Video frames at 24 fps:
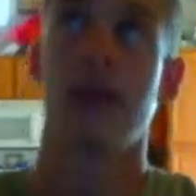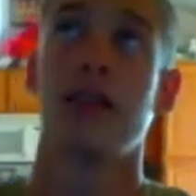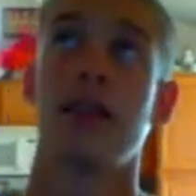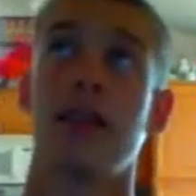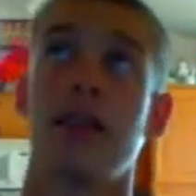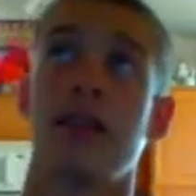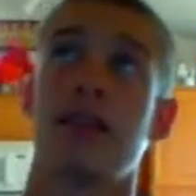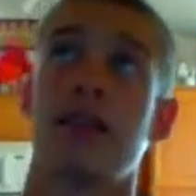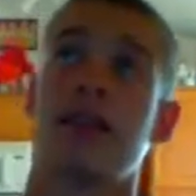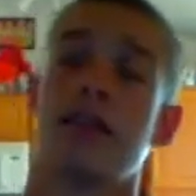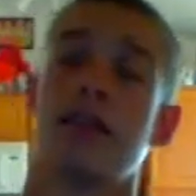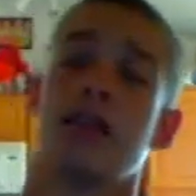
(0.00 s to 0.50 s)

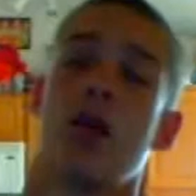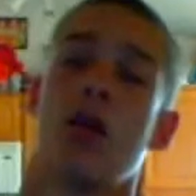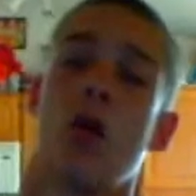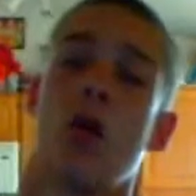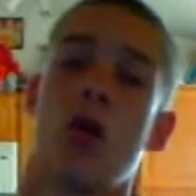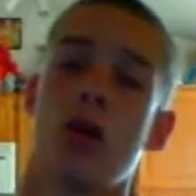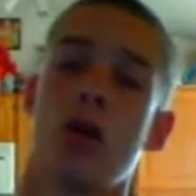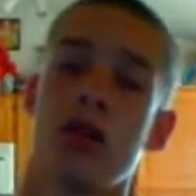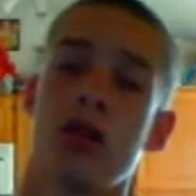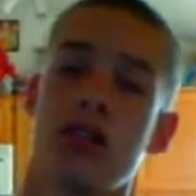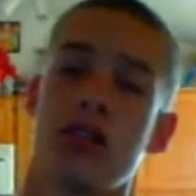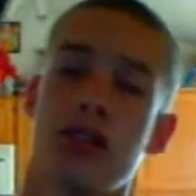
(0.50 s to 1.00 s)
This
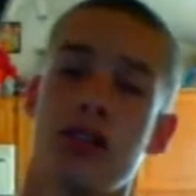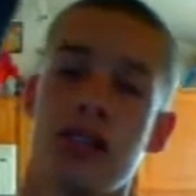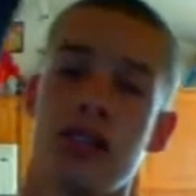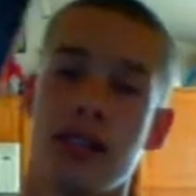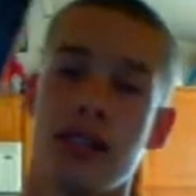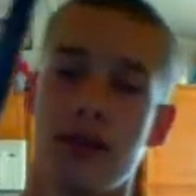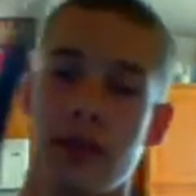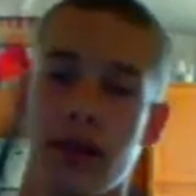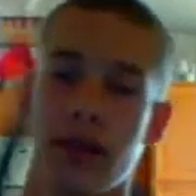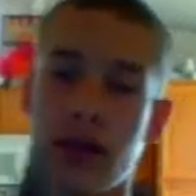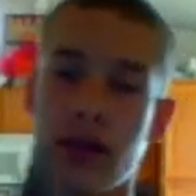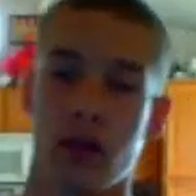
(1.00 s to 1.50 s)
orange
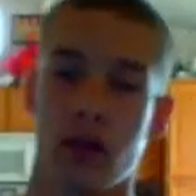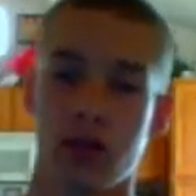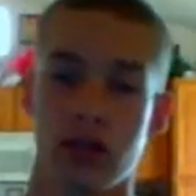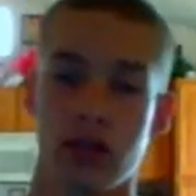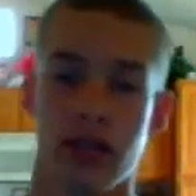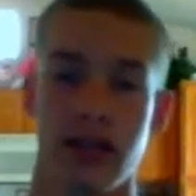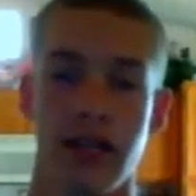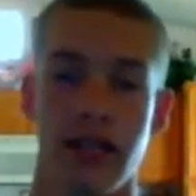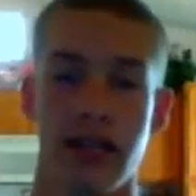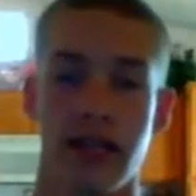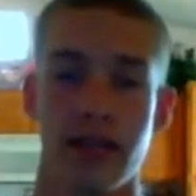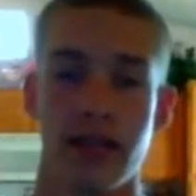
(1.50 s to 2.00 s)
tip that goes
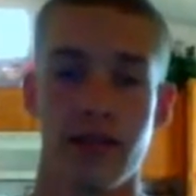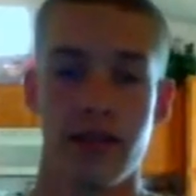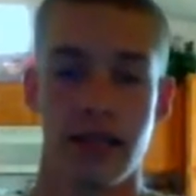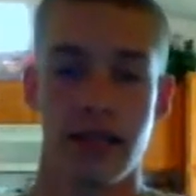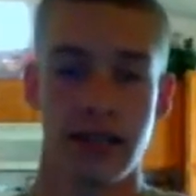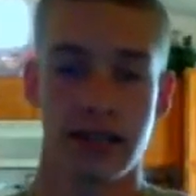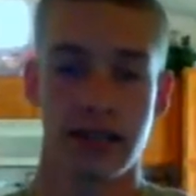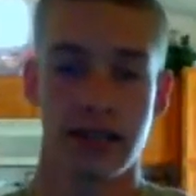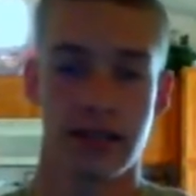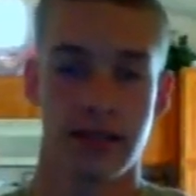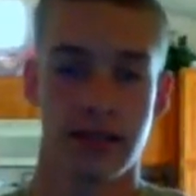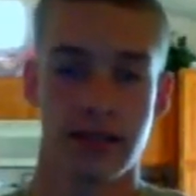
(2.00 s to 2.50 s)
on the end of
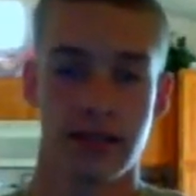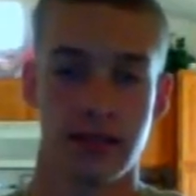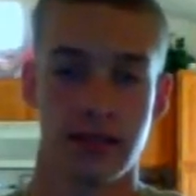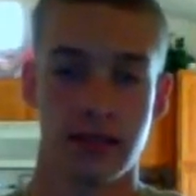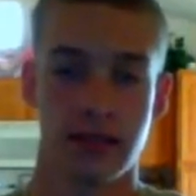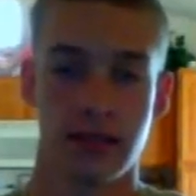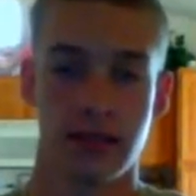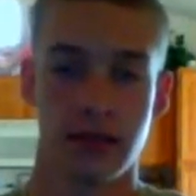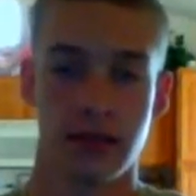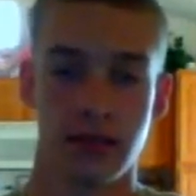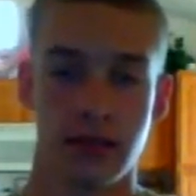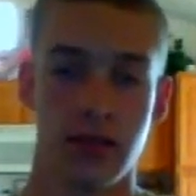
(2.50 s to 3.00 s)
this.
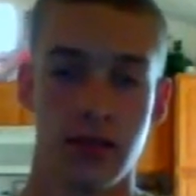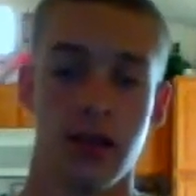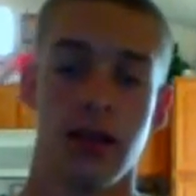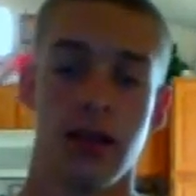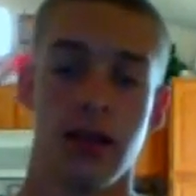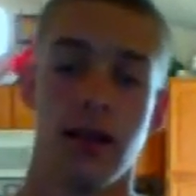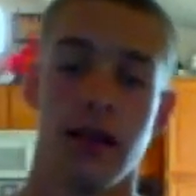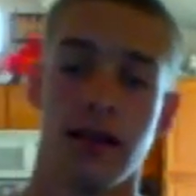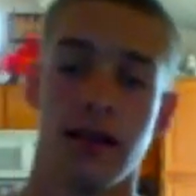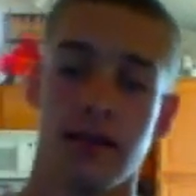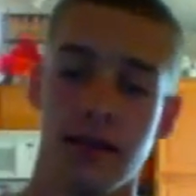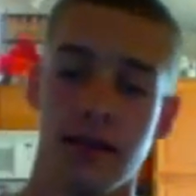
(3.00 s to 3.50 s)

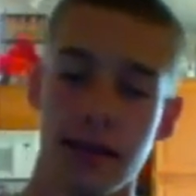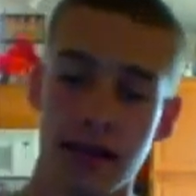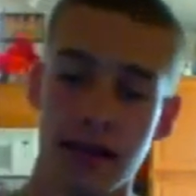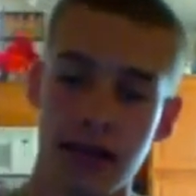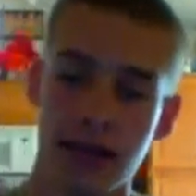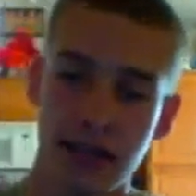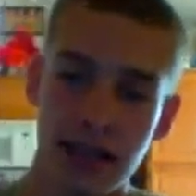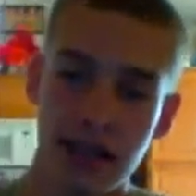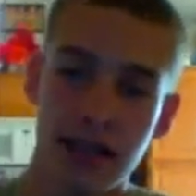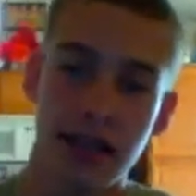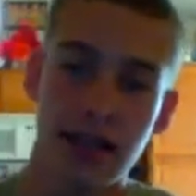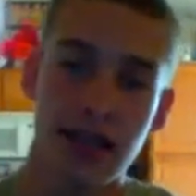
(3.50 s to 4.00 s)

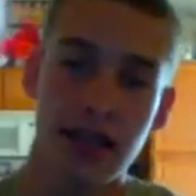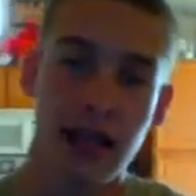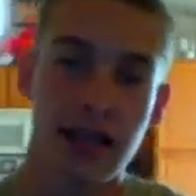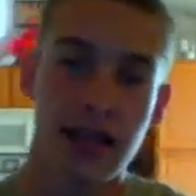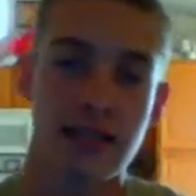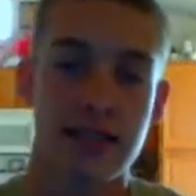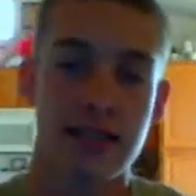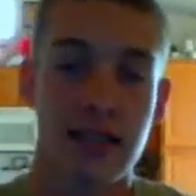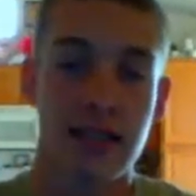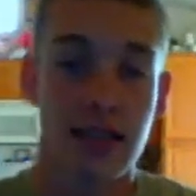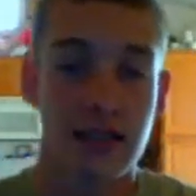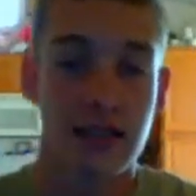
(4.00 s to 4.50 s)
This
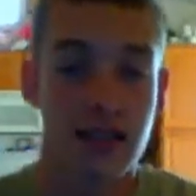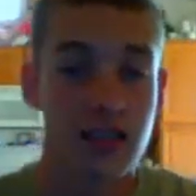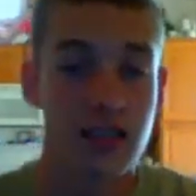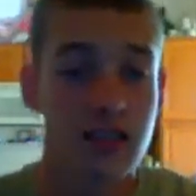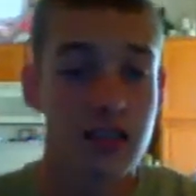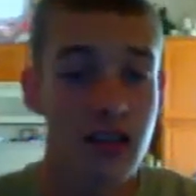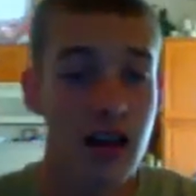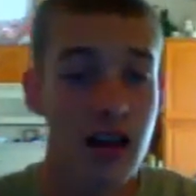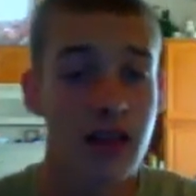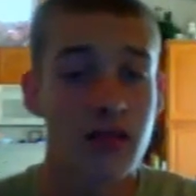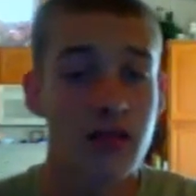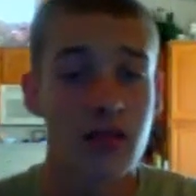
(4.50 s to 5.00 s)
indicates that
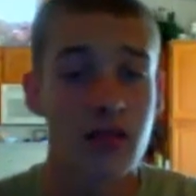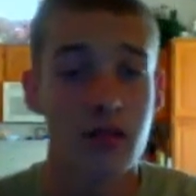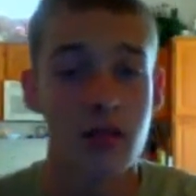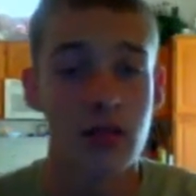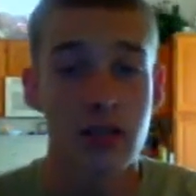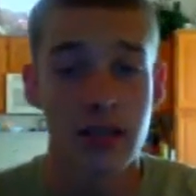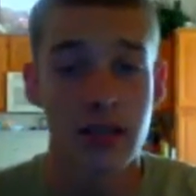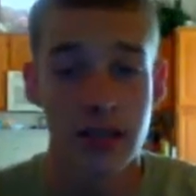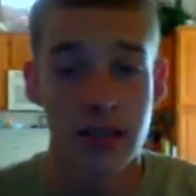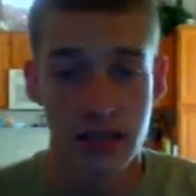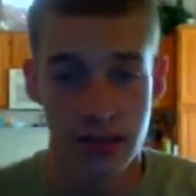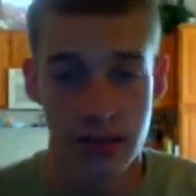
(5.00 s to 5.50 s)
this
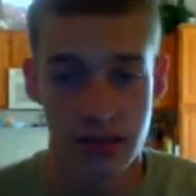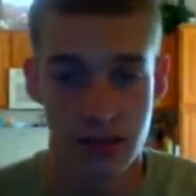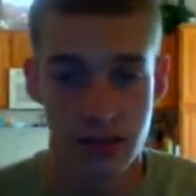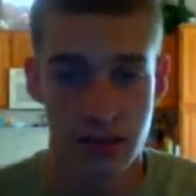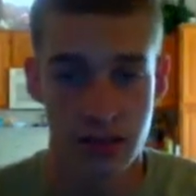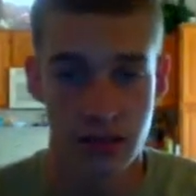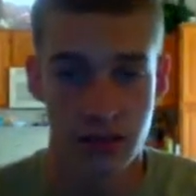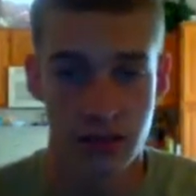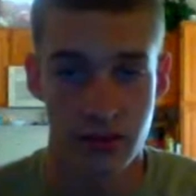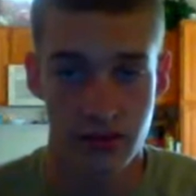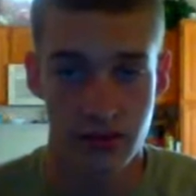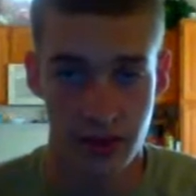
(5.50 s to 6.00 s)
rifle
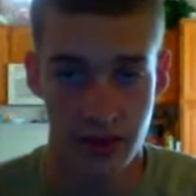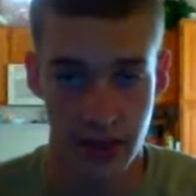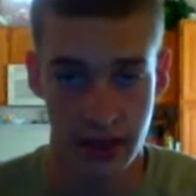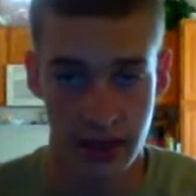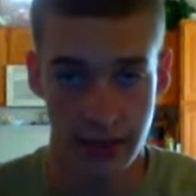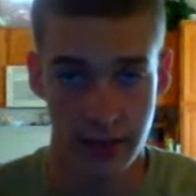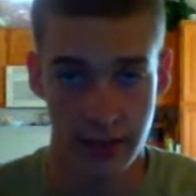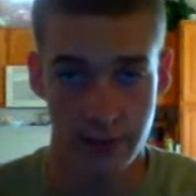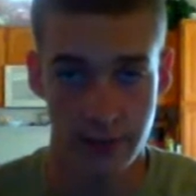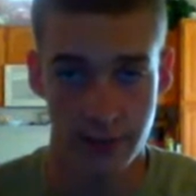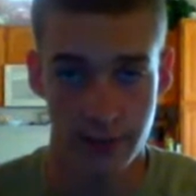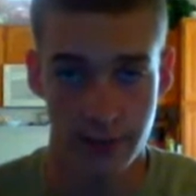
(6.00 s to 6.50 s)
is
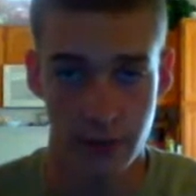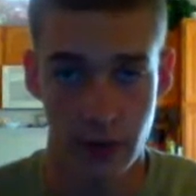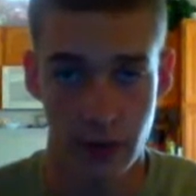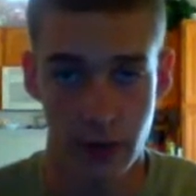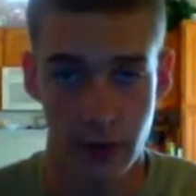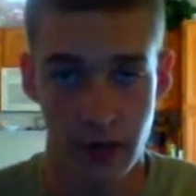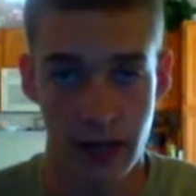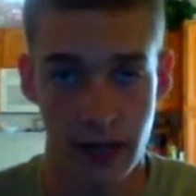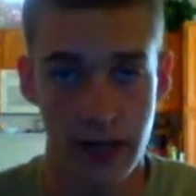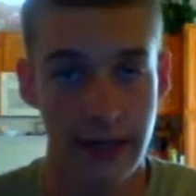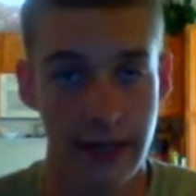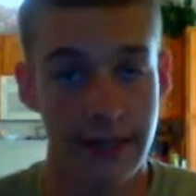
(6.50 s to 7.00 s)
fake,
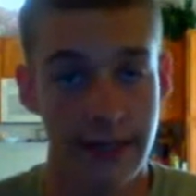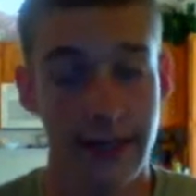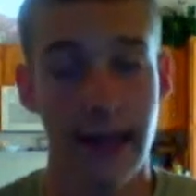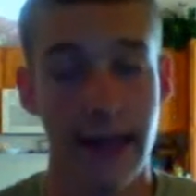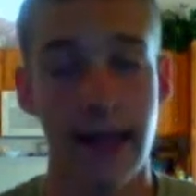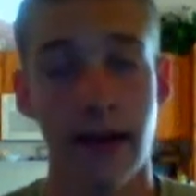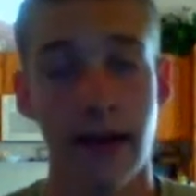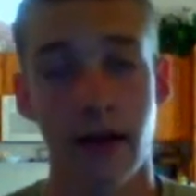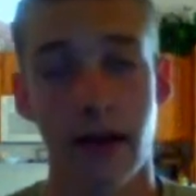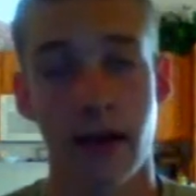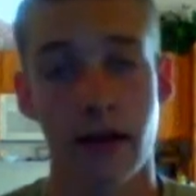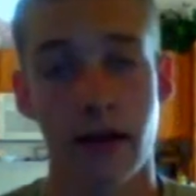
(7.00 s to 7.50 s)
okay? It
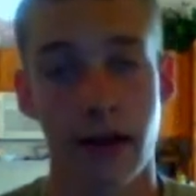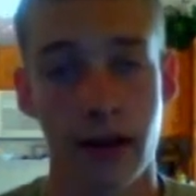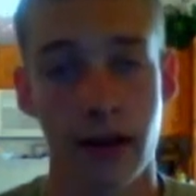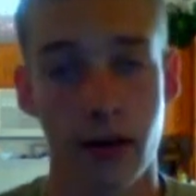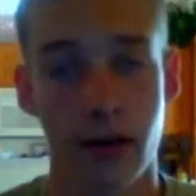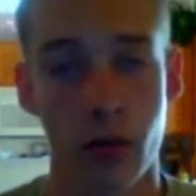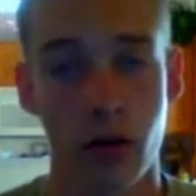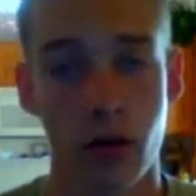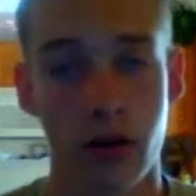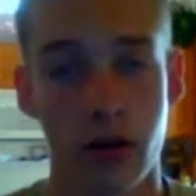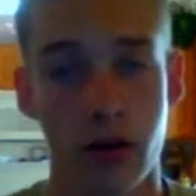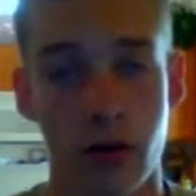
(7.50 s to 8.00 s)
can't hurt
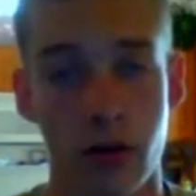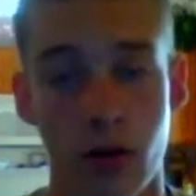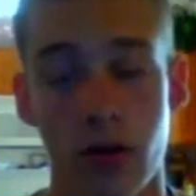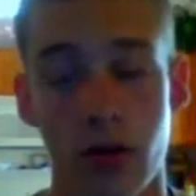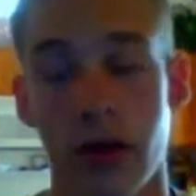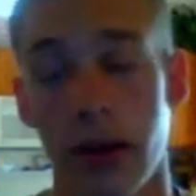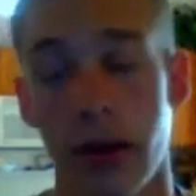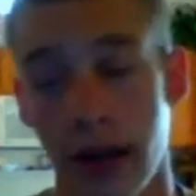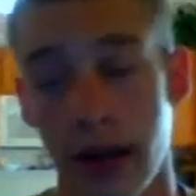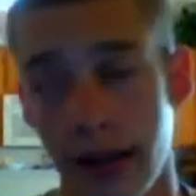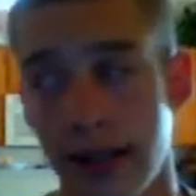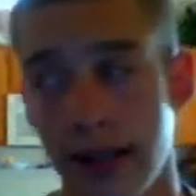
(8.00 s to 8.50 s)
anyone,
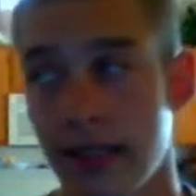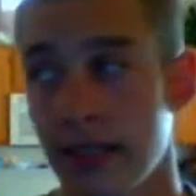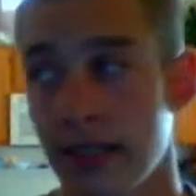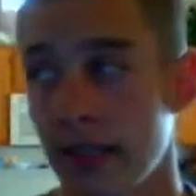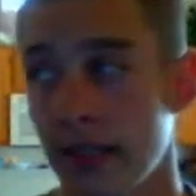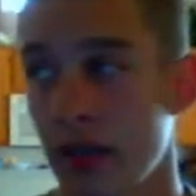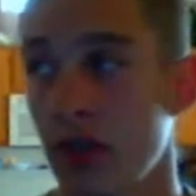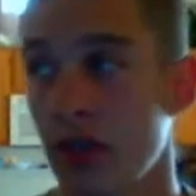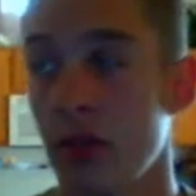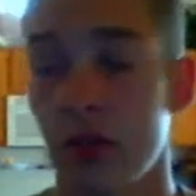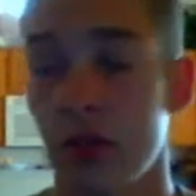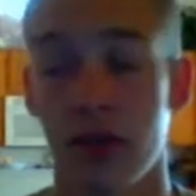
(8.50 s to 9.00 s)
or I guess
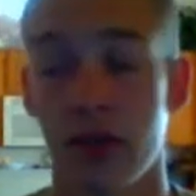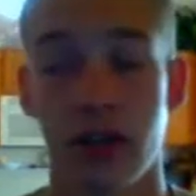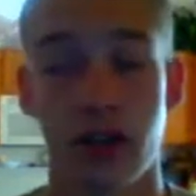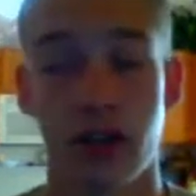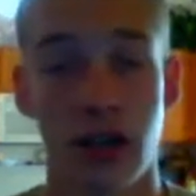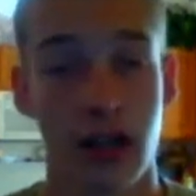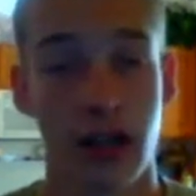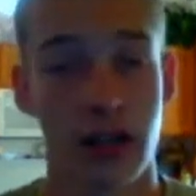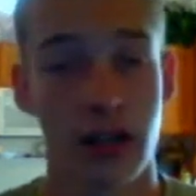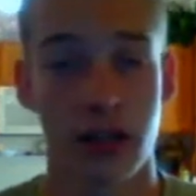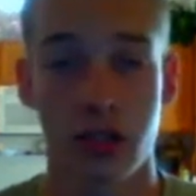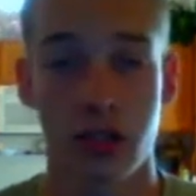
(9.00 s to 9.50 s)
it could, but
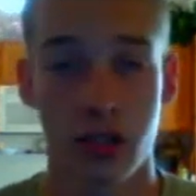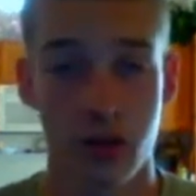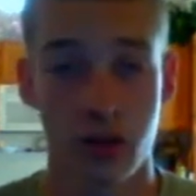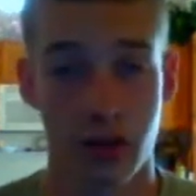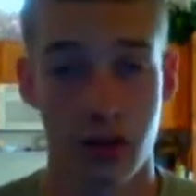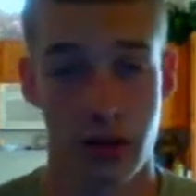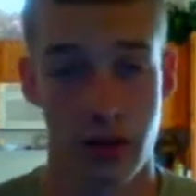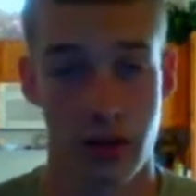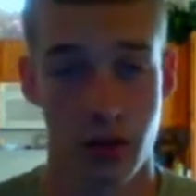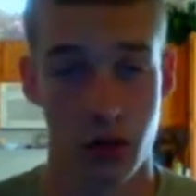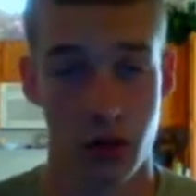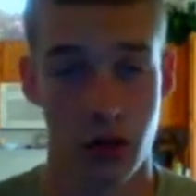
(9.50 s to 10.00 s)
you're not going to
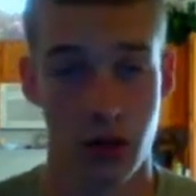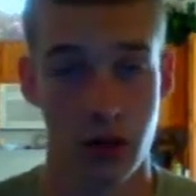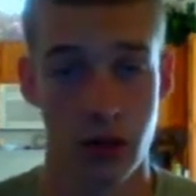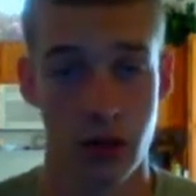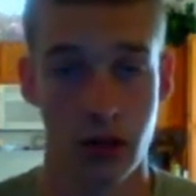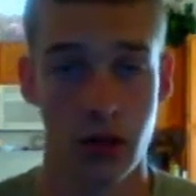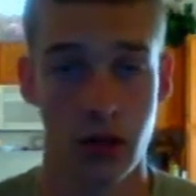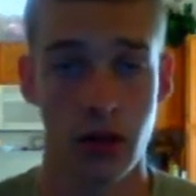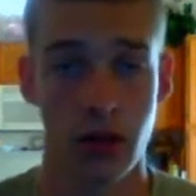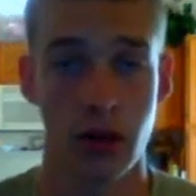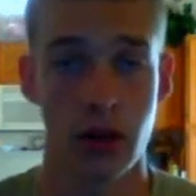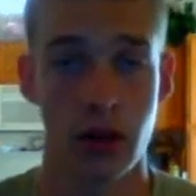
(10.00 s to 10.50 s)
shoot
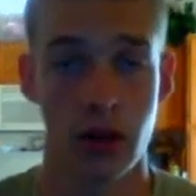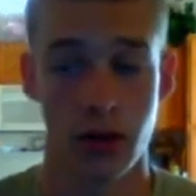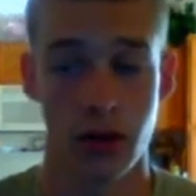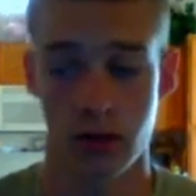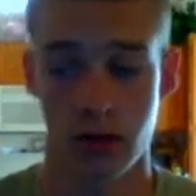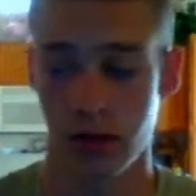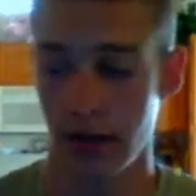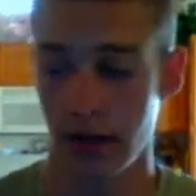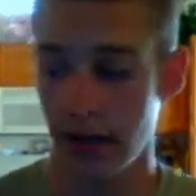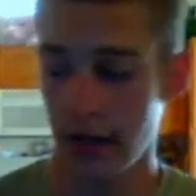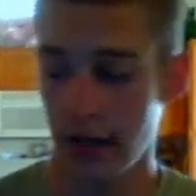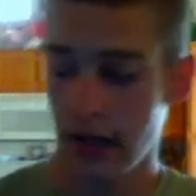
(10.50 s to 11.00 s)
anyone,
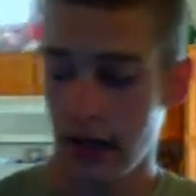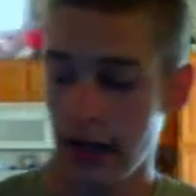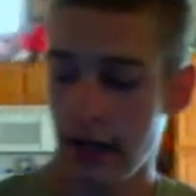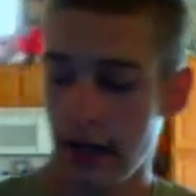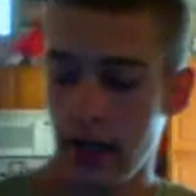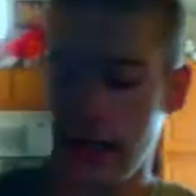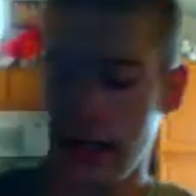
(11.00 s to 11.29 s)
okay?